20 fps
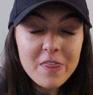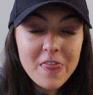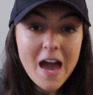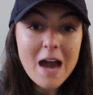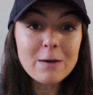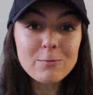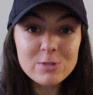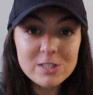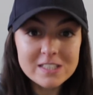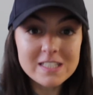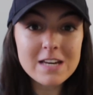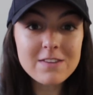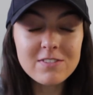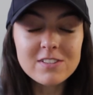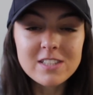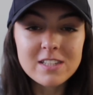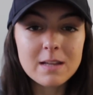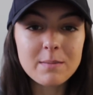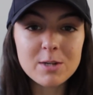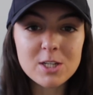that was
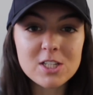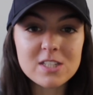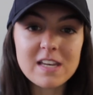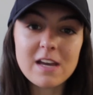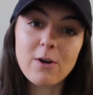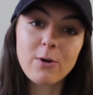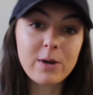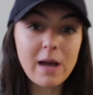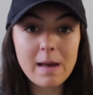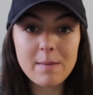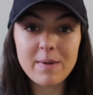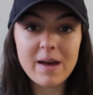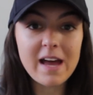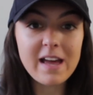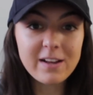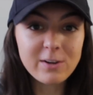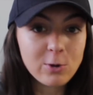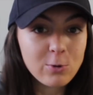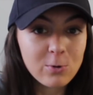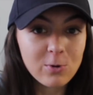given to them and just say, okay,
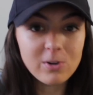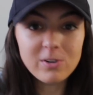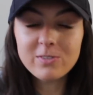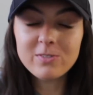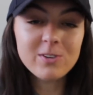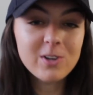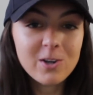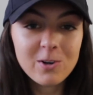bet, cool